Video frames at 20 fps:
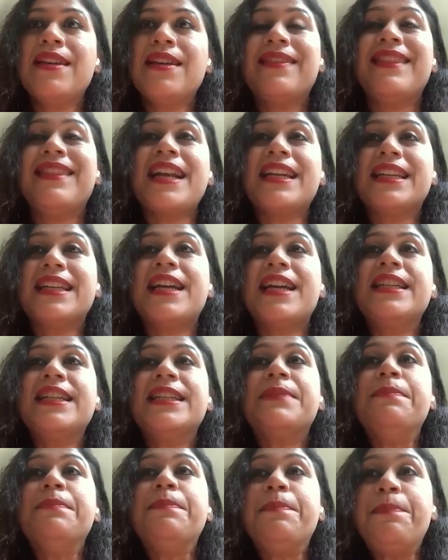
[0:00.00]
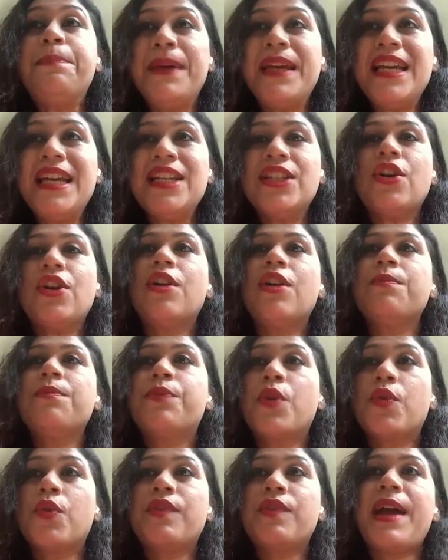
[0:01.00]
that can compete on
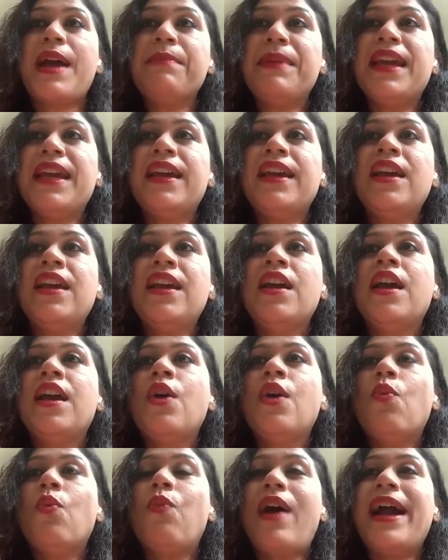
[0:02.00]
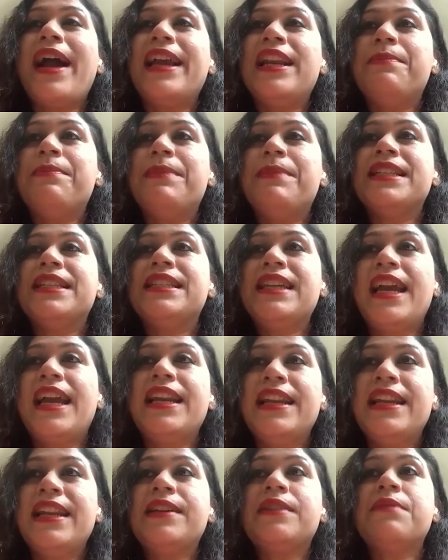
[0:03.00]
programming while
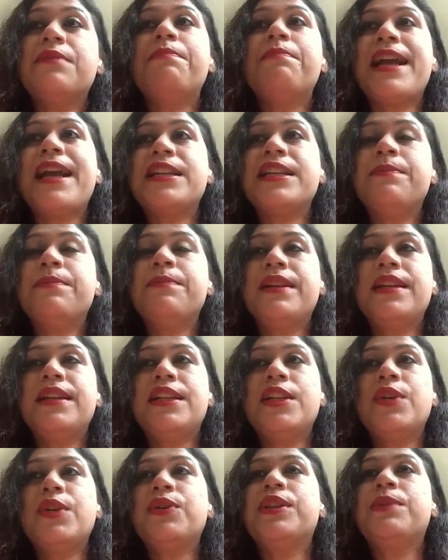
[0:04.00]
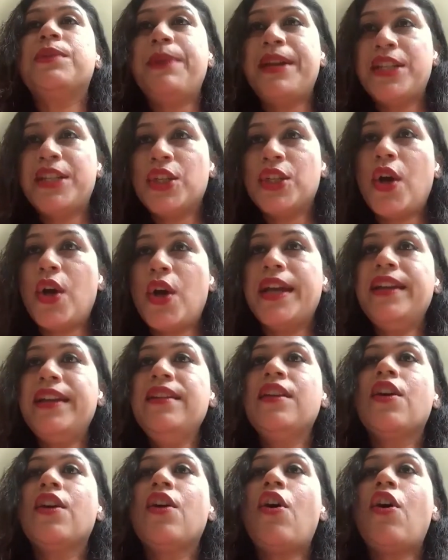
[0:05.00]
maintaining compatibility with Bitcoin,